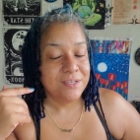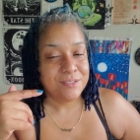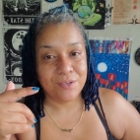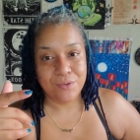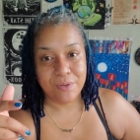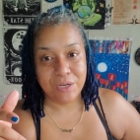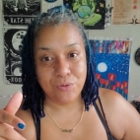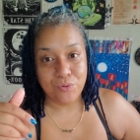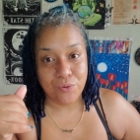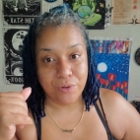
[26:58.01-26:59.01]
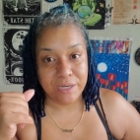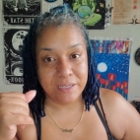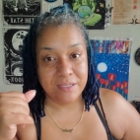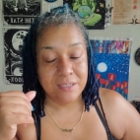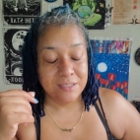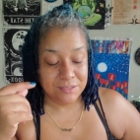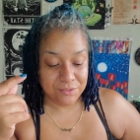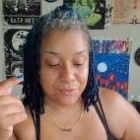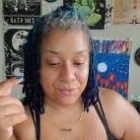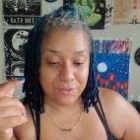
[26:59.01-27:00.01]
so you ignore it,
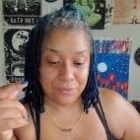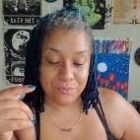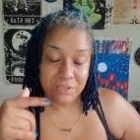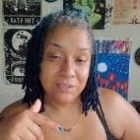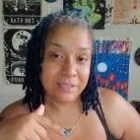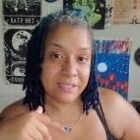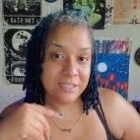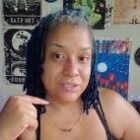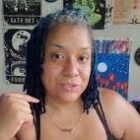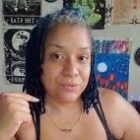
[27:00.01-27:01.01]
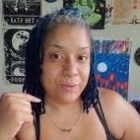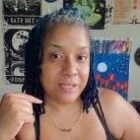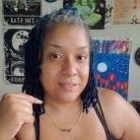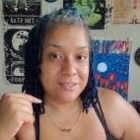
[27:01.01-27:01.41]
so you don't look into it,